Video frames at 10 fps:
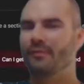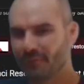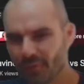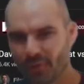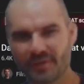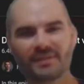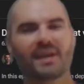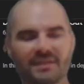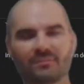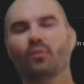for the
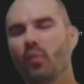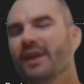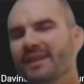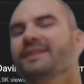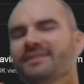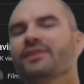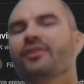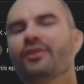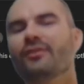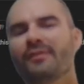test. Well, what is the
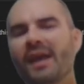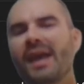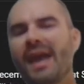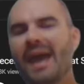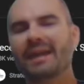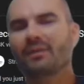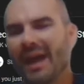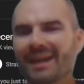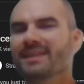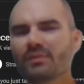curve and
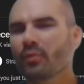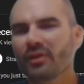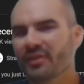how does it work